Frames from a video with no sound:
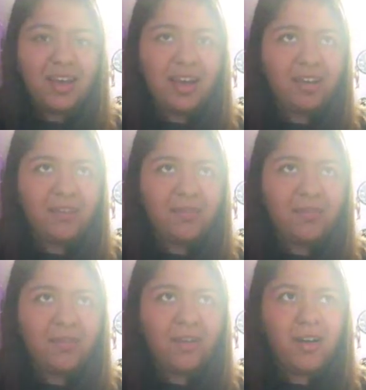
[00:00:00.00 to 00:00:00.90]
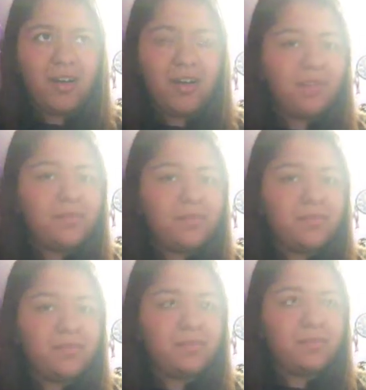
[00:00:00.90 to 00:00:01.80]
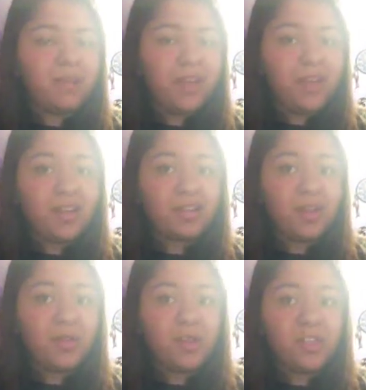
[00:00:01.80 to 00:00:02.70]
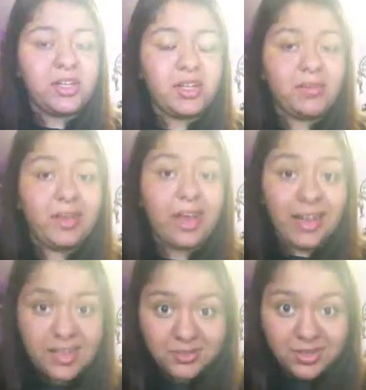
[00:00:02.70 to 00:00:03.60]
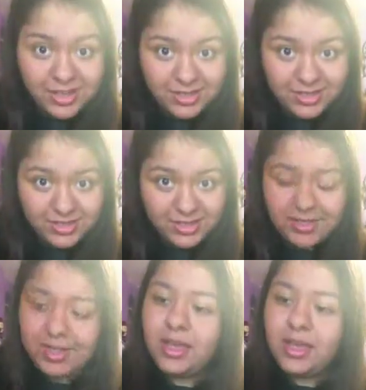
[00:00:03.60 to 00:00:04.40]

I don't know why, but now that I started watching it, Akazuki and Cha-Cha,